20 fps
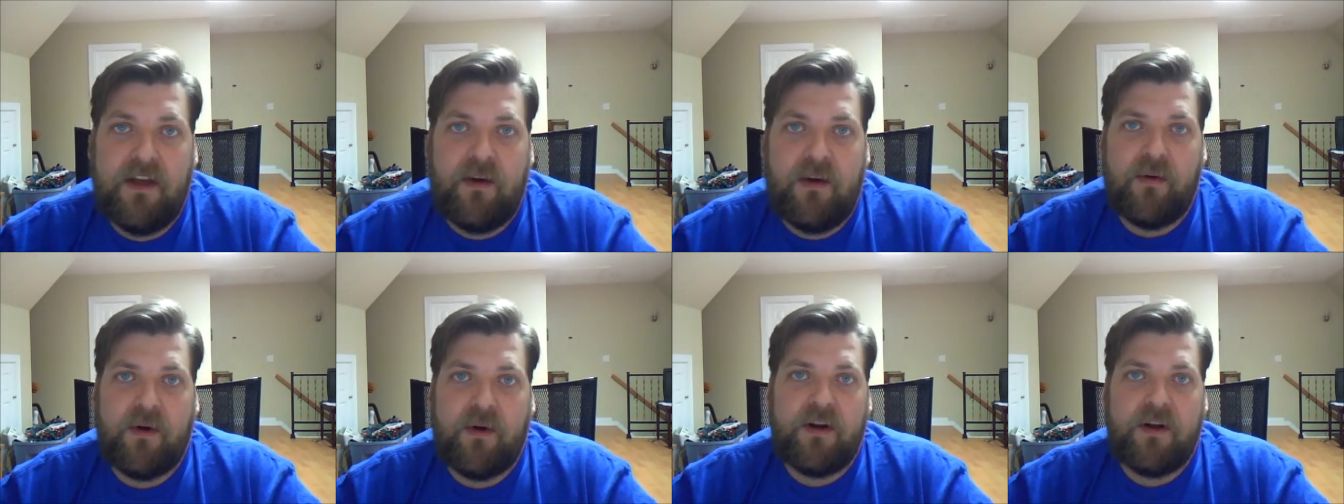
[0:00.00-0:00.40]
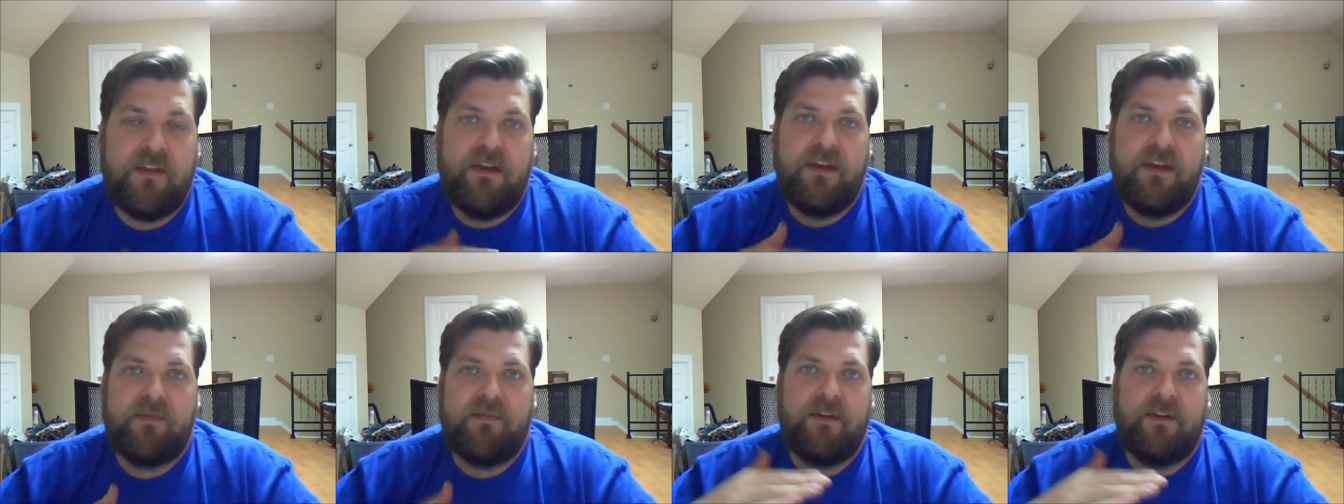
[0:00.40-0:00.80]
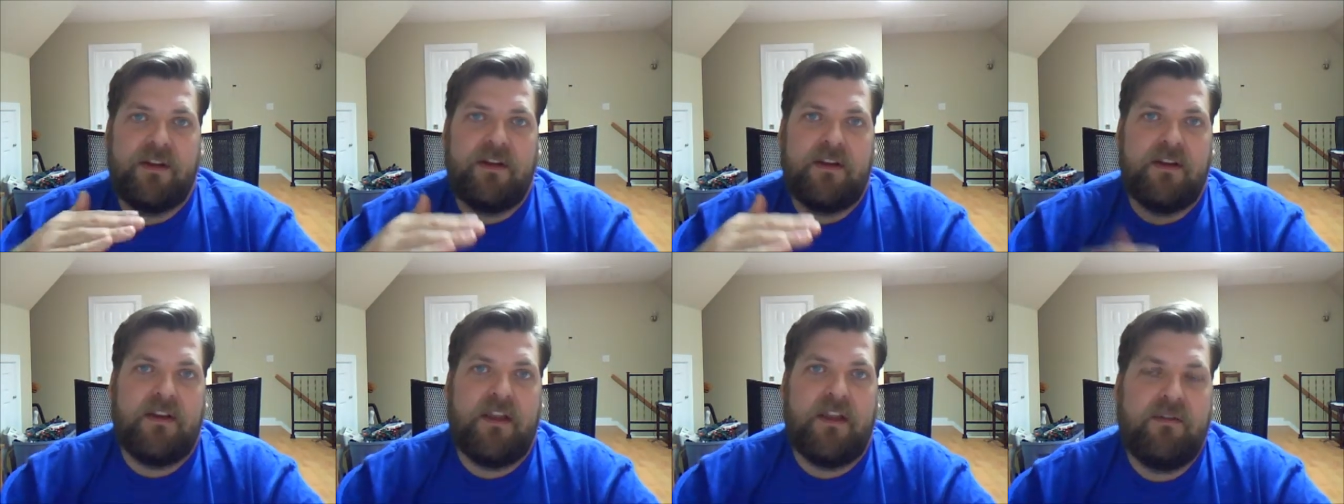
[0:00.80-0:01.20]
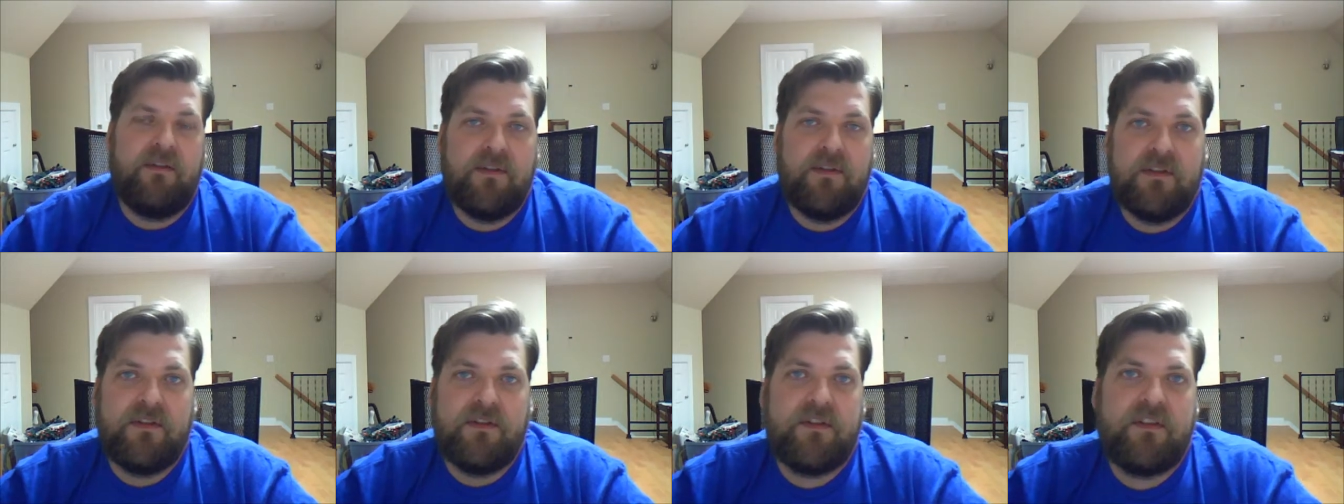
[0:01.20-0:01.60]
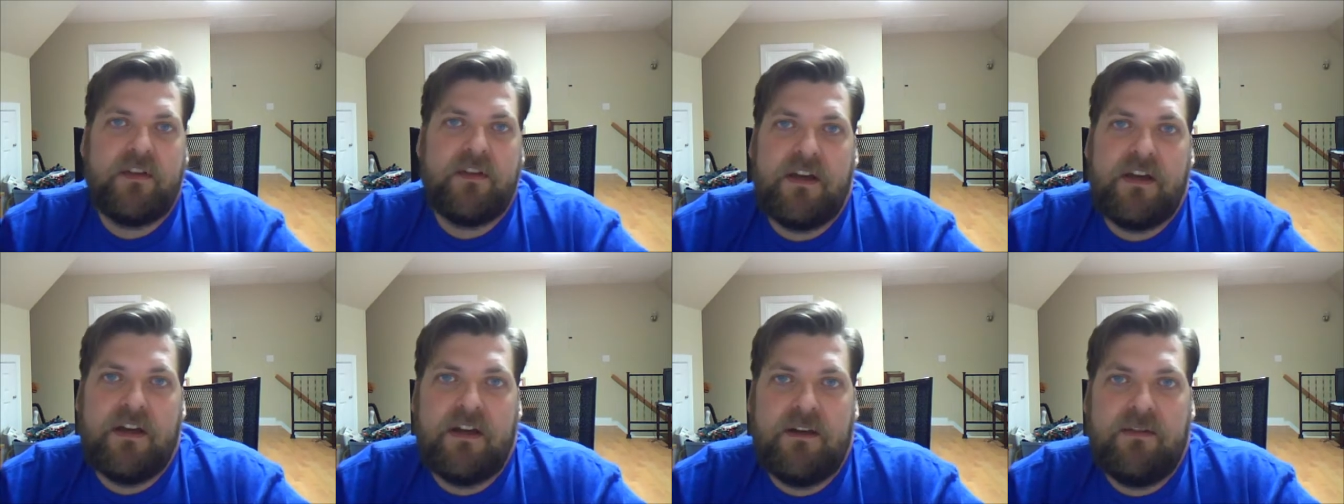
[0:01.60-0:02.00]
What are the different levels
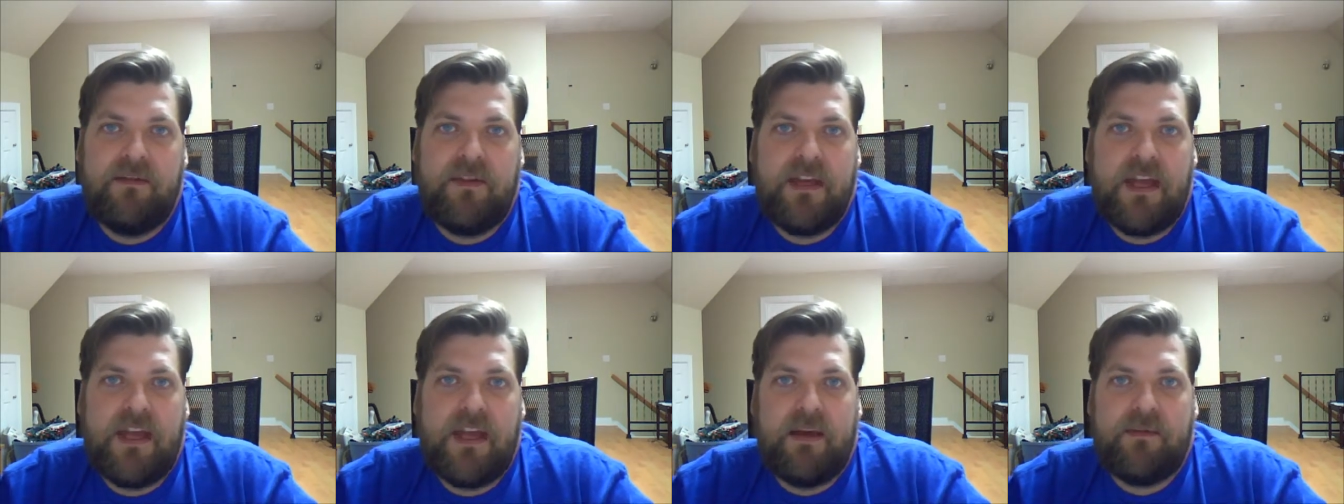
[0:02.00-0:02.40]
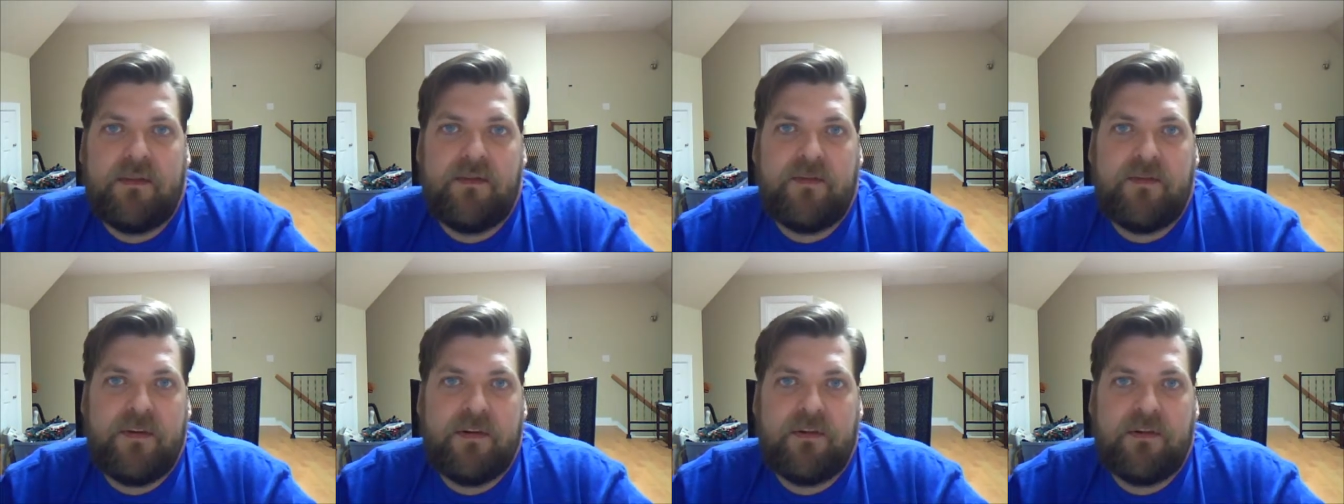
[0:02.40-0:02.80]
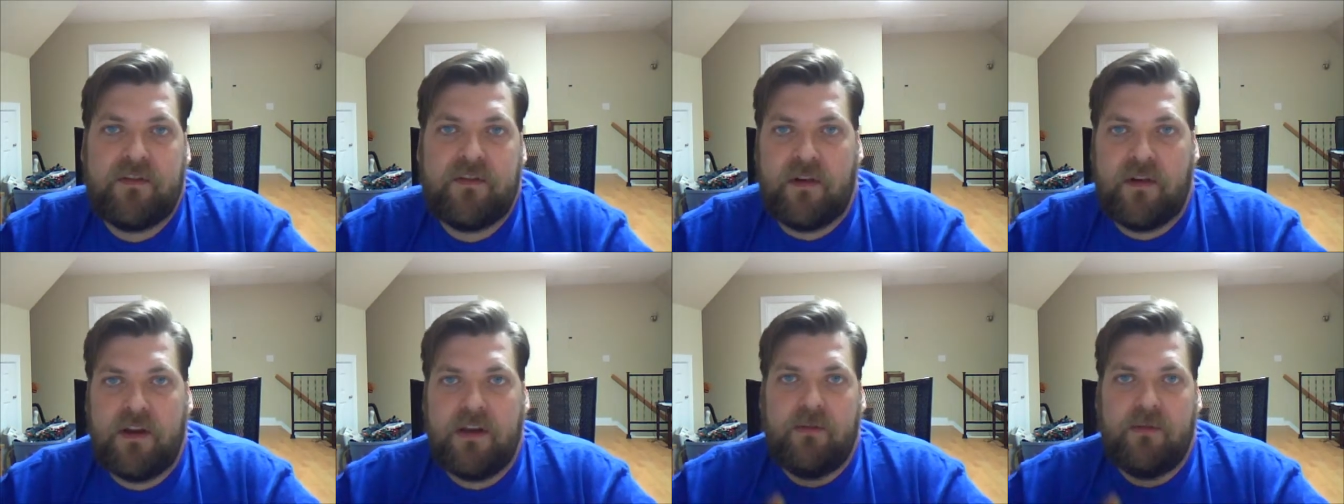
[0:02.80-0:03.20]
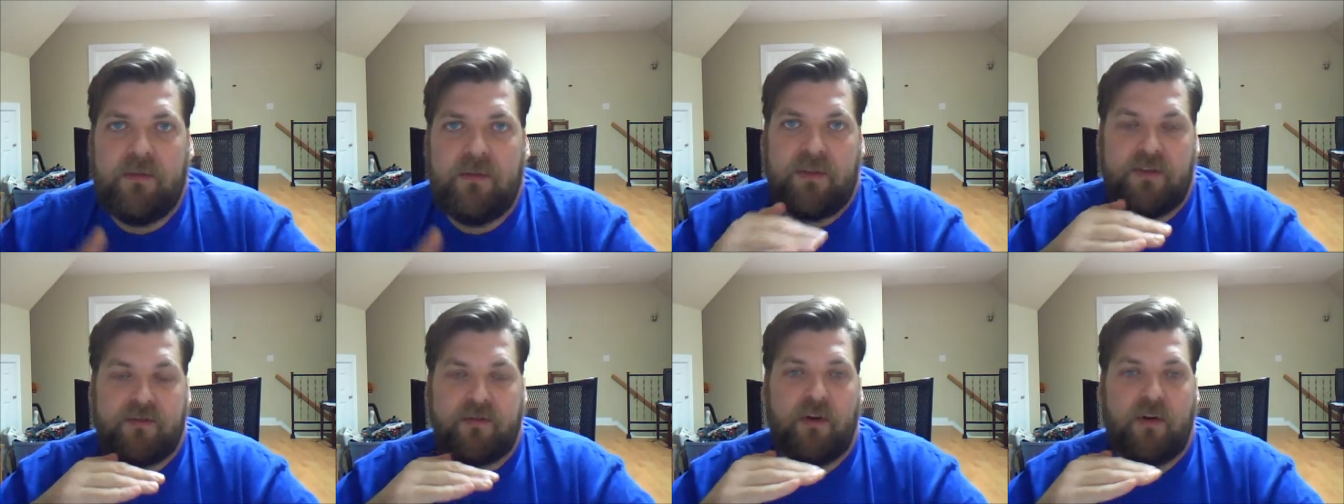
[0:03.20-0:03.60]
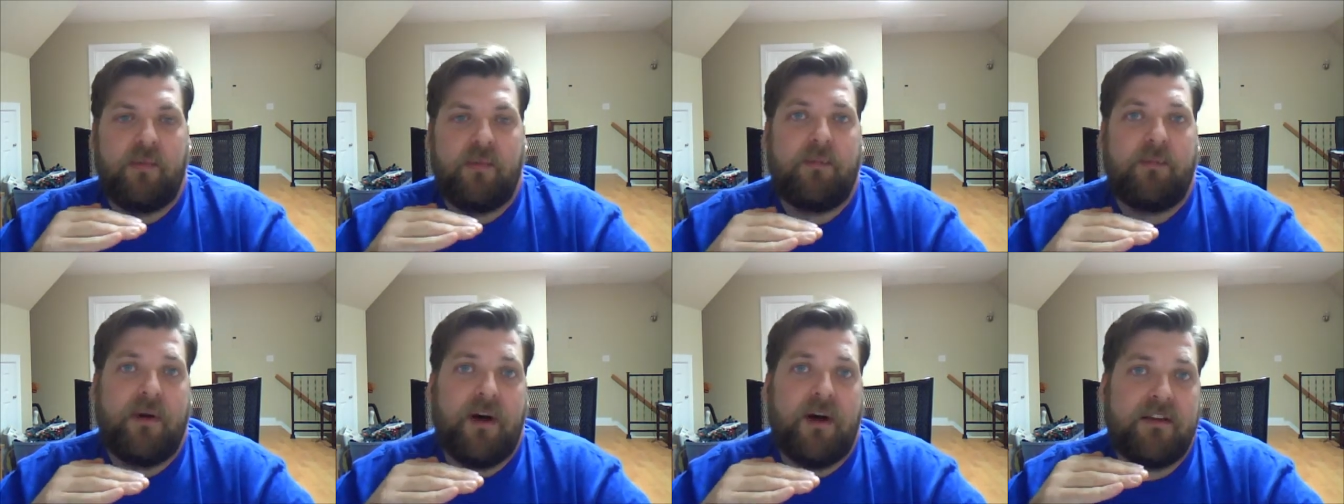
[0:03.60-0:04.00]
of the atmosphere, starting with the
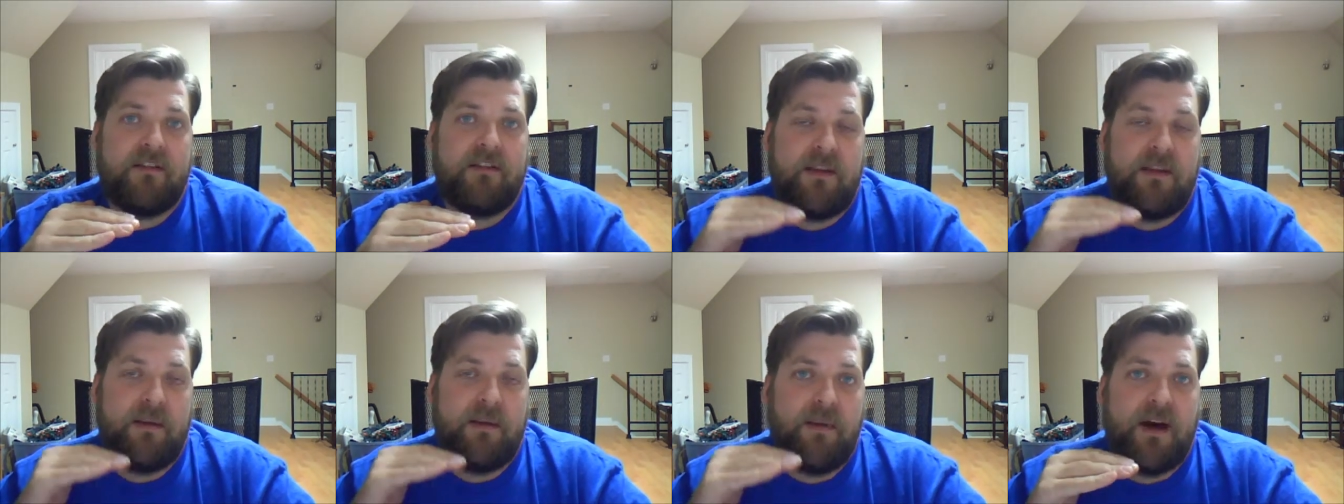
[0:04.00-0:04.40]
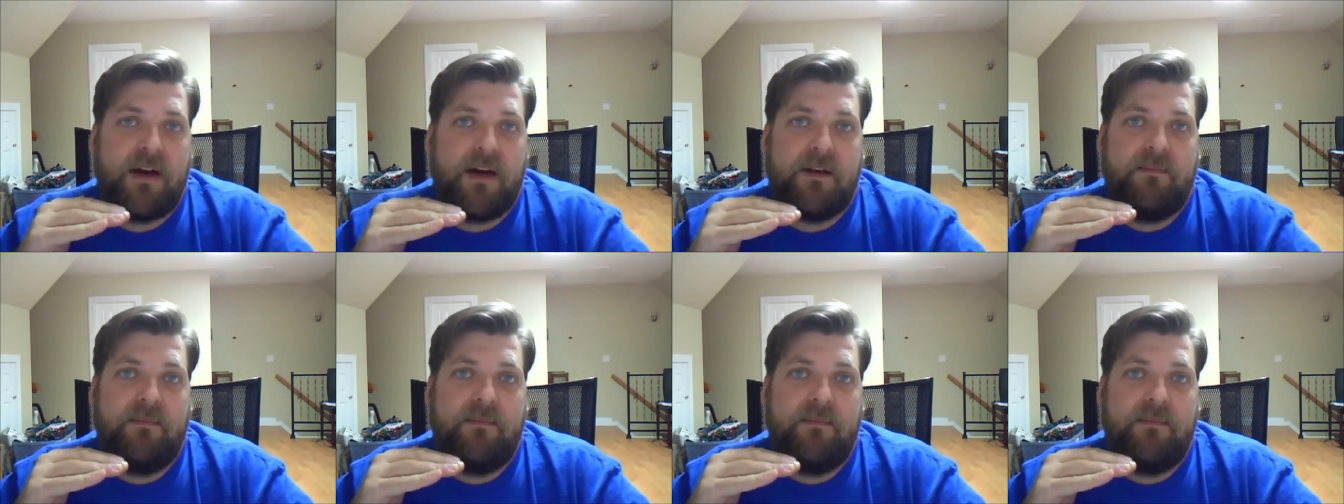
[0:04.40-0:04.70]
tropopause at the bottom,